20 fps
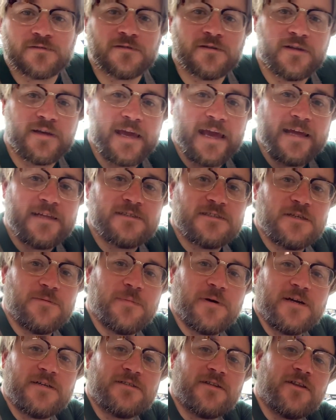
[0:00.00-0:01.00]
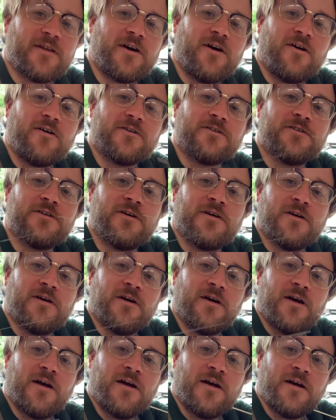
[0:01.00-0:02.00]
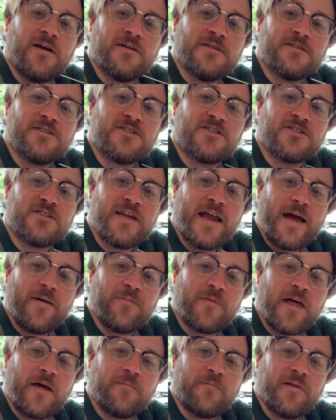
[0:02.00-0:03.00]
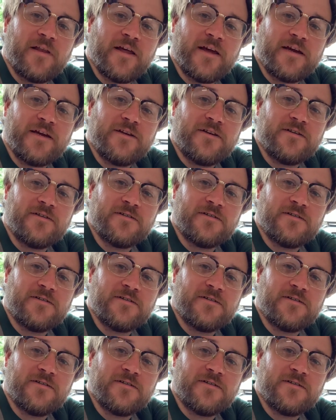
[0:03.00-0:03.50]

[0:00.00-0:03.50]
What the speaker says: Can't see because of the cars. Snap that blade.